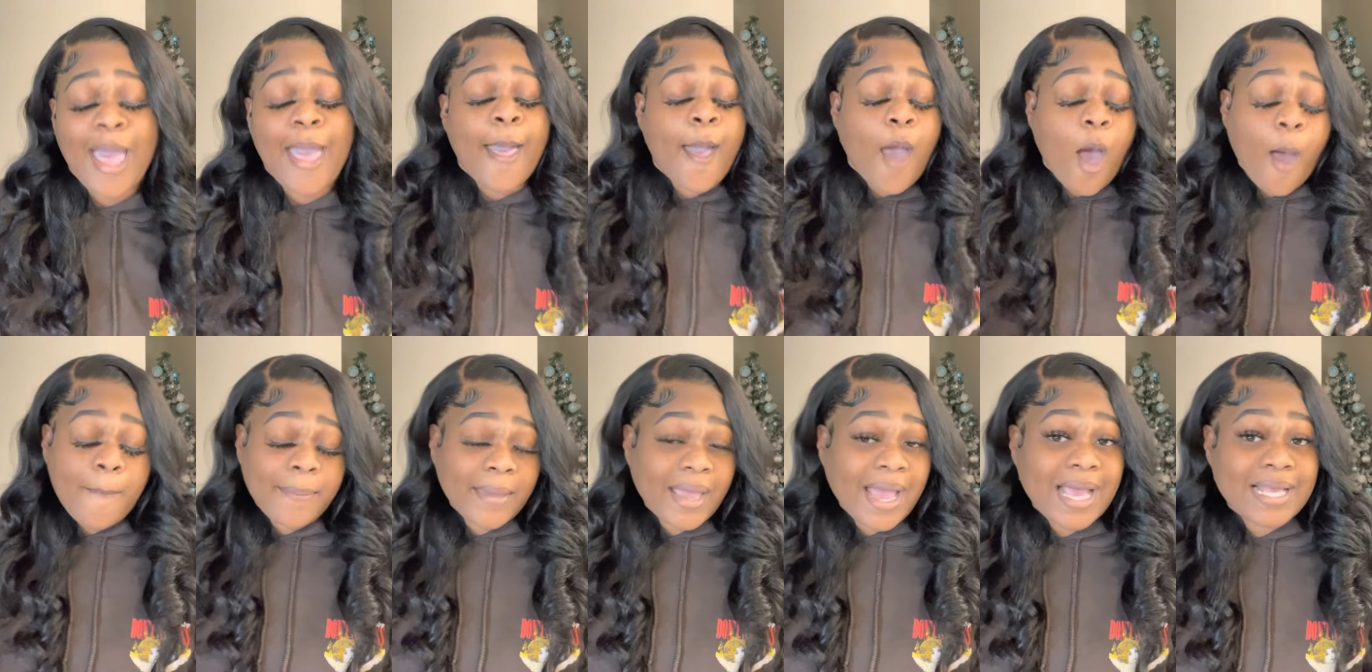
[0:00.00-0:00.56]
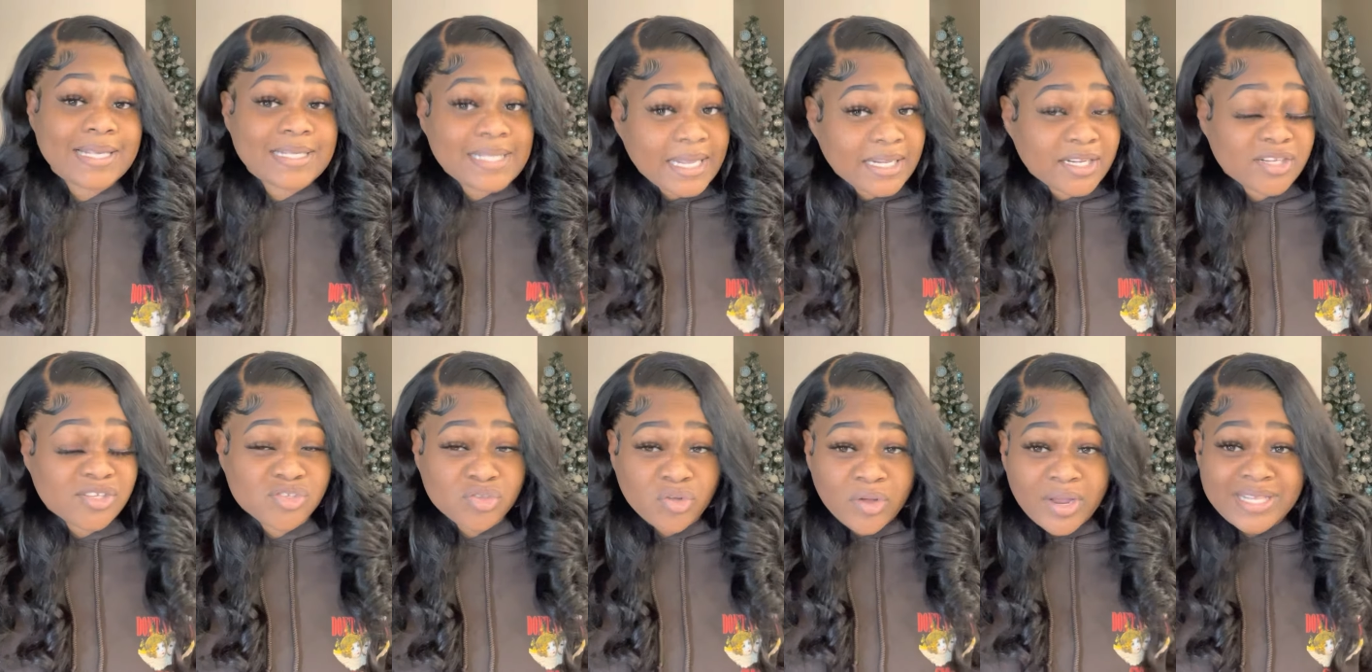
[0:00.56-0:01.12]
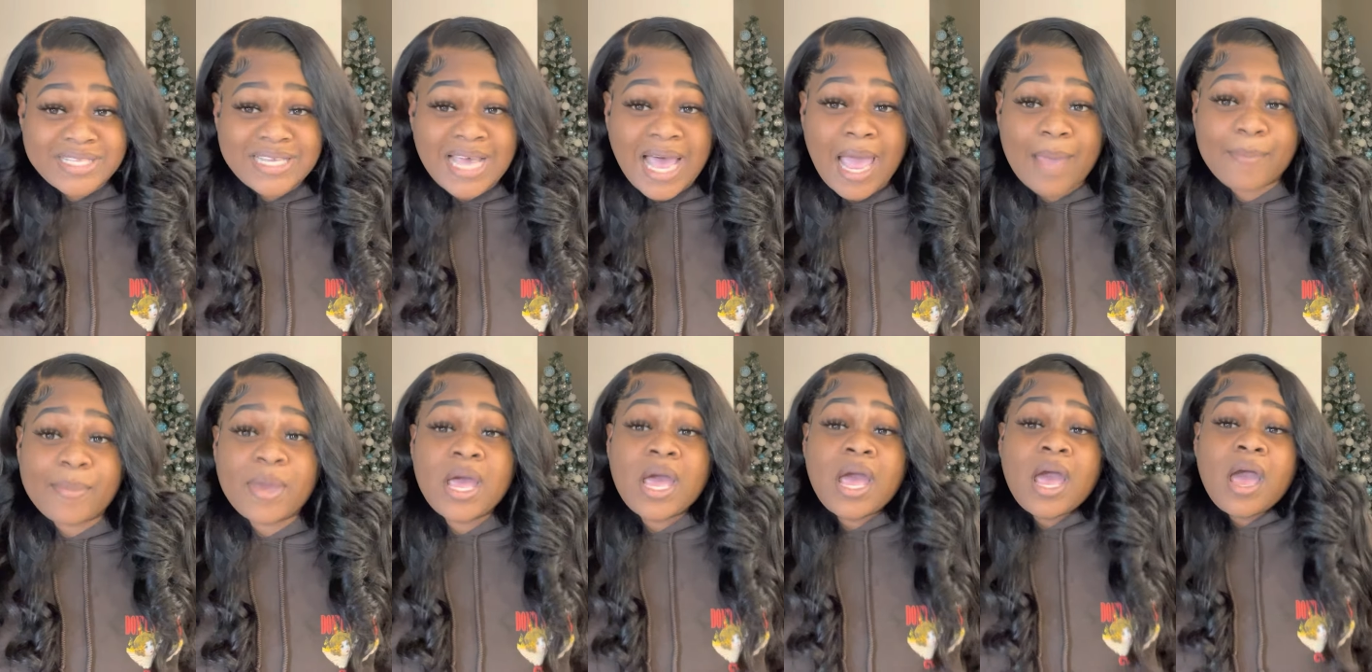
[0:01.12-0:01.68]
I hope you guys like the story
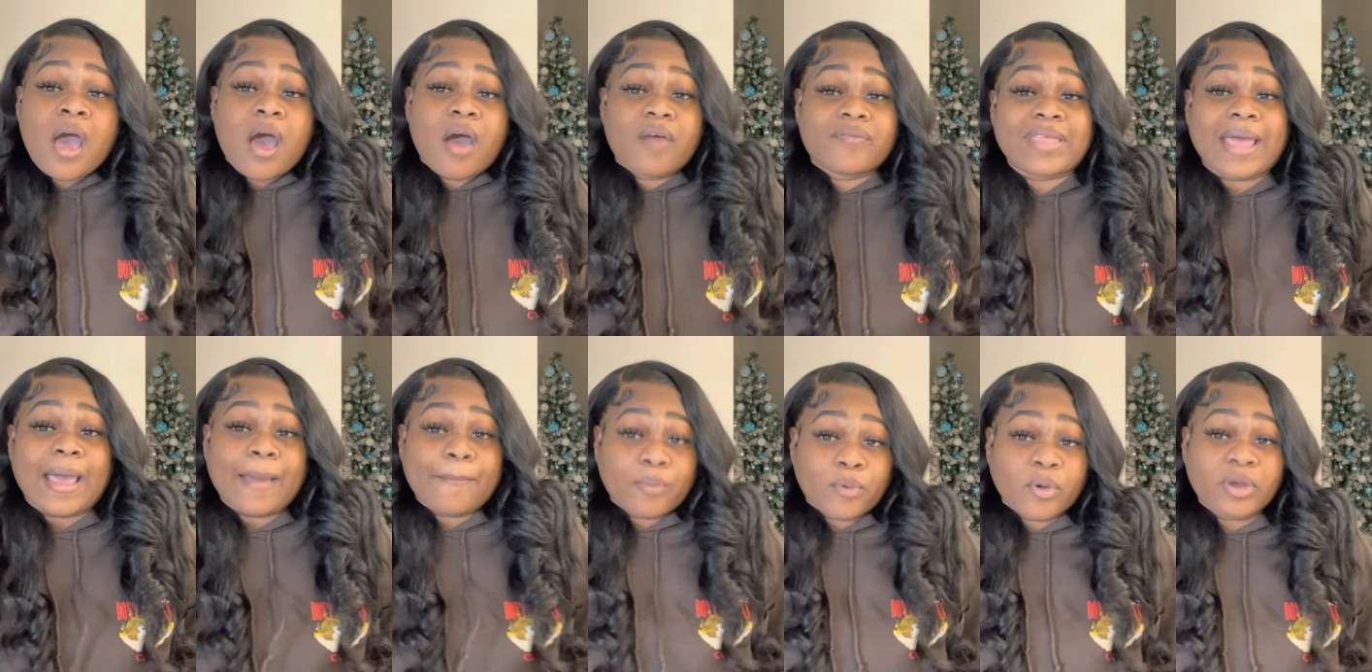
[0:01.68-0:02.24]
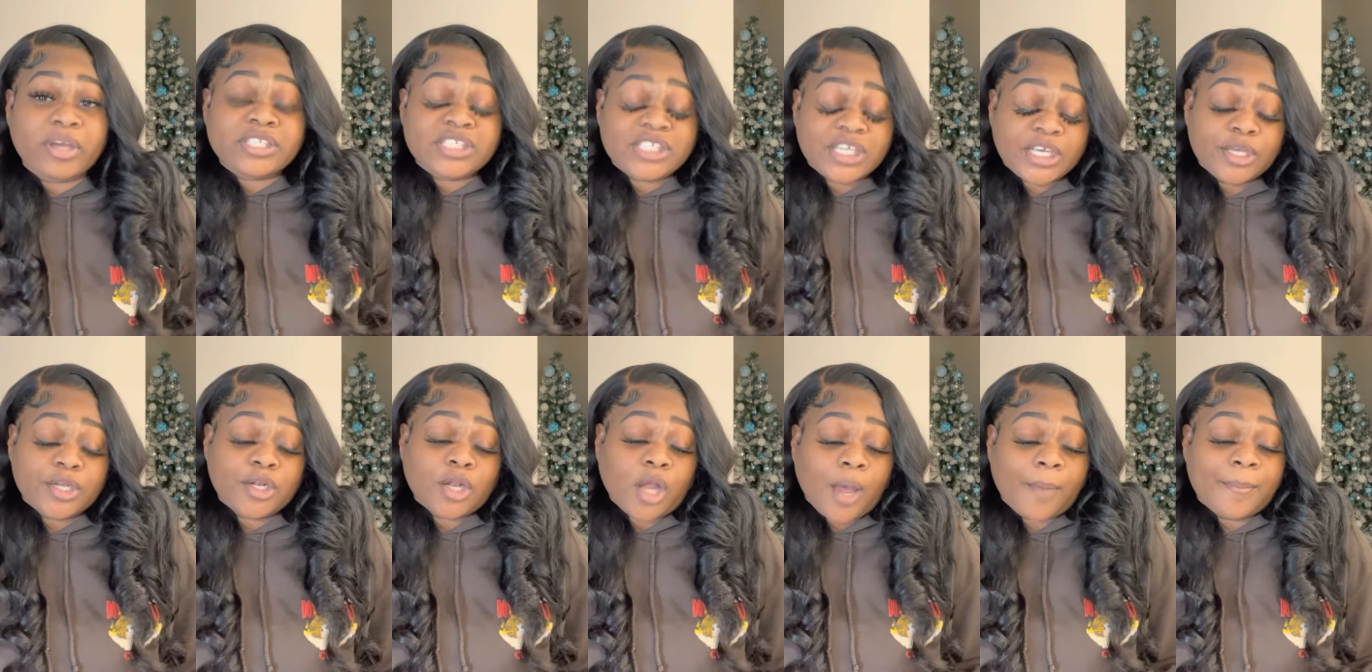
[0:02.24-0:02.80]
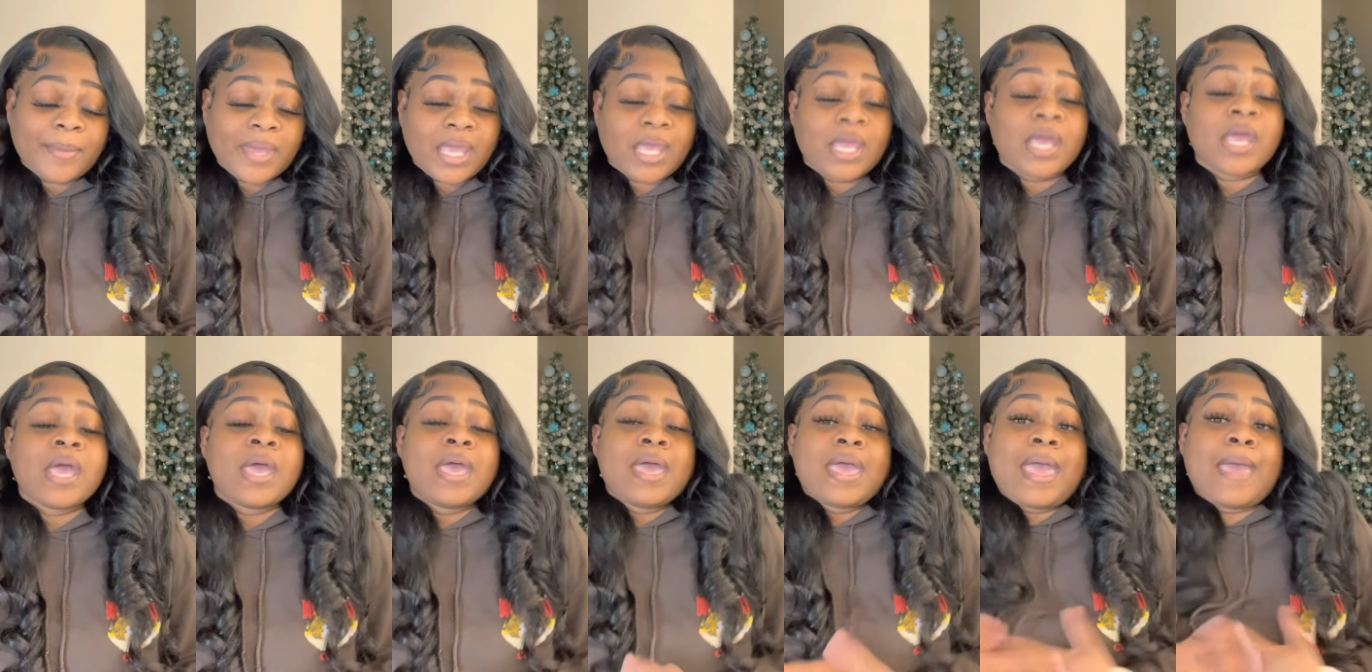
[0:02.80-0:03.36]
time of that boy cheating on me
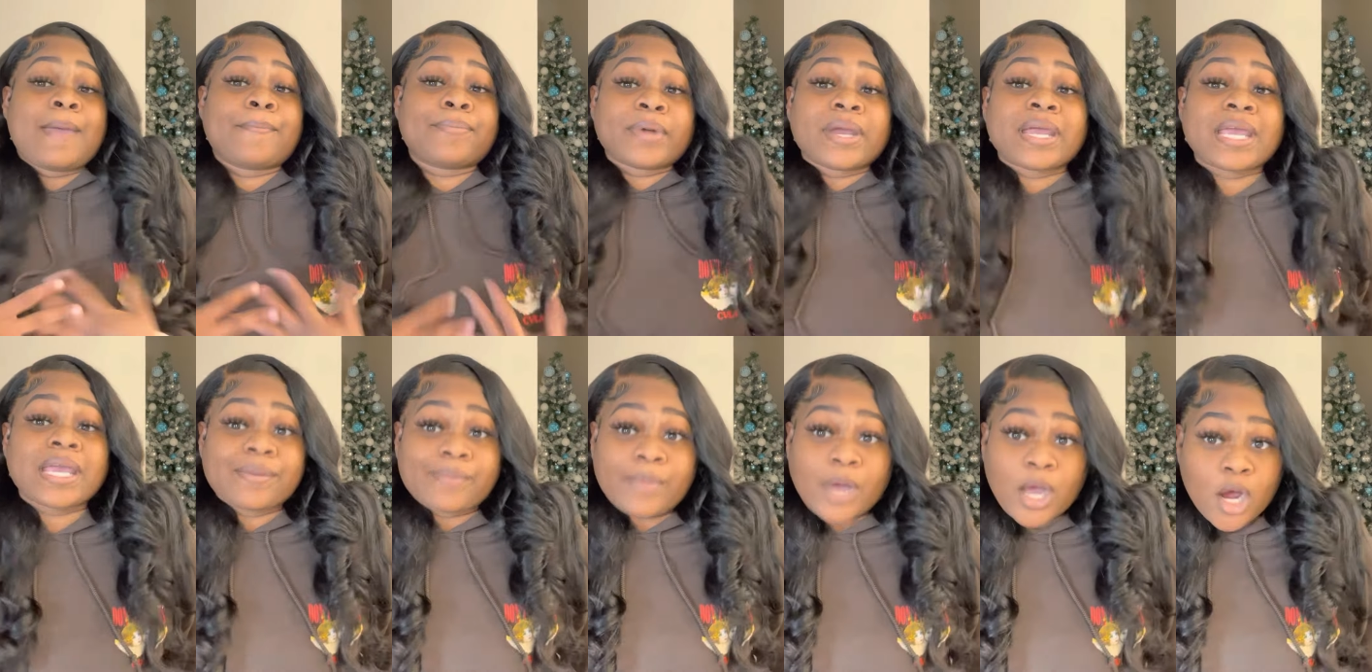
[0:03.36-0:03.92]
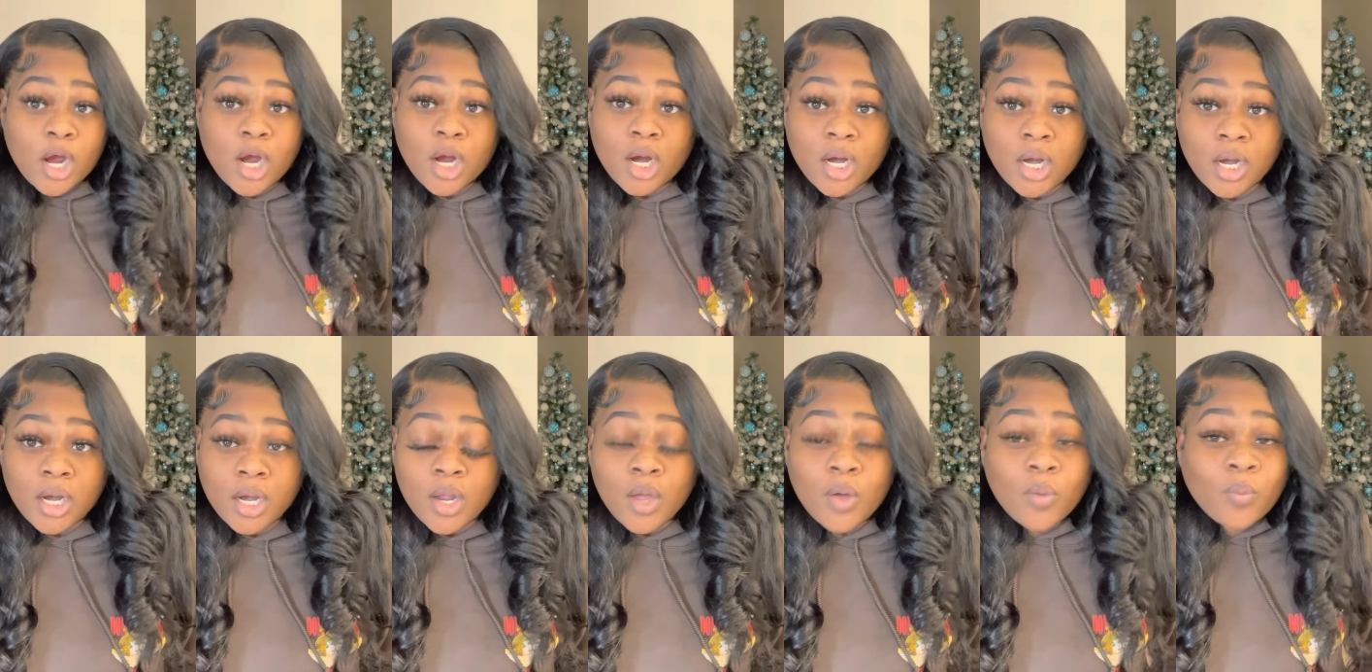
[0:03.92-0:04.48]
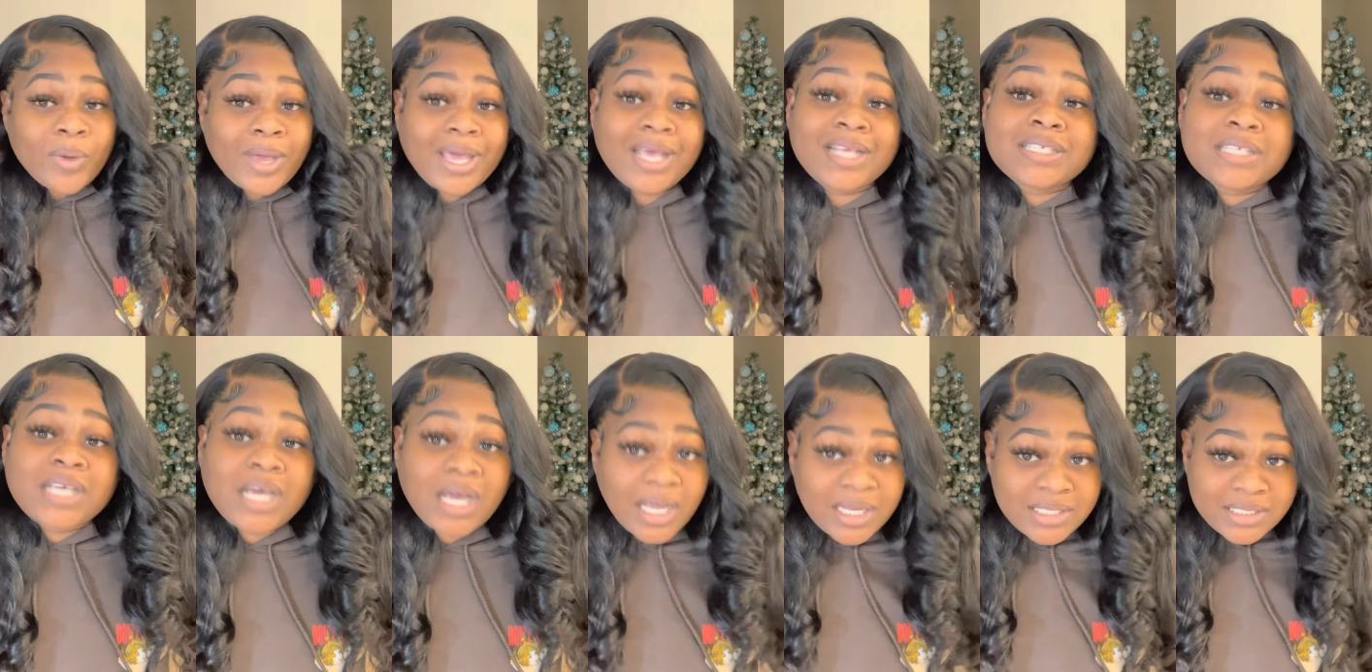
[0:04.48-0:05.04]
and breaking my heart with his
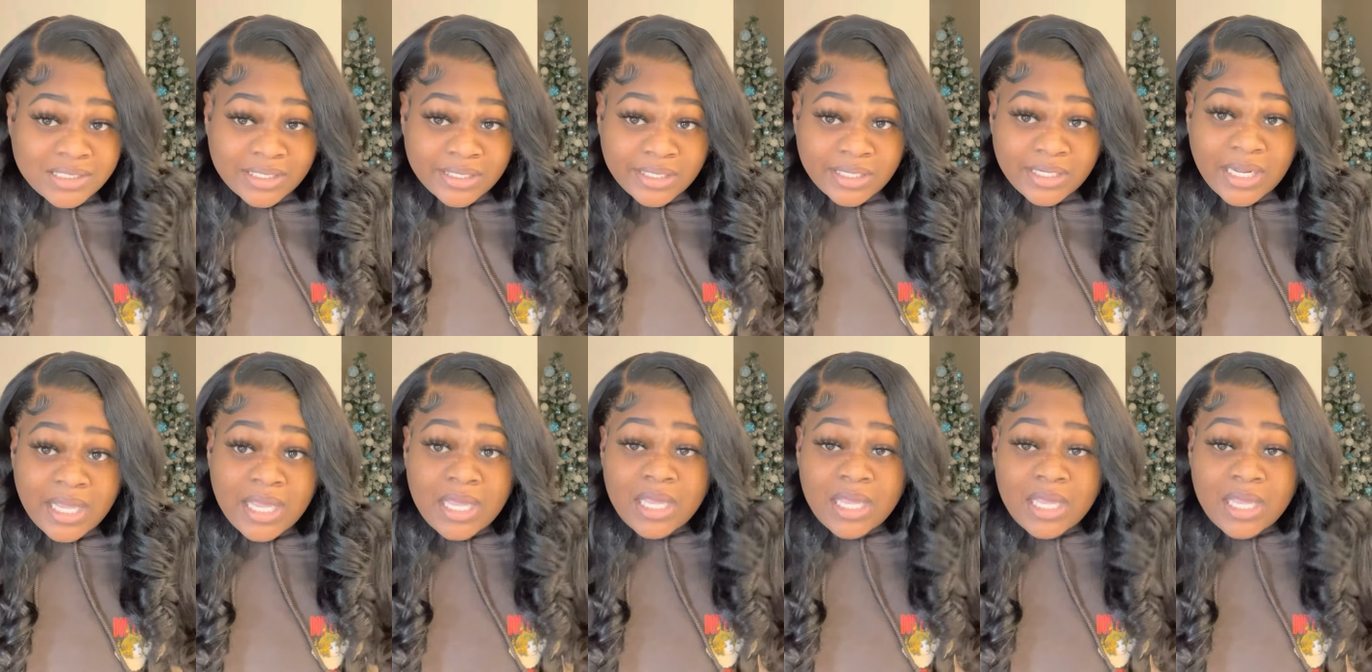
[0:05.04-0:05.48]
cousin.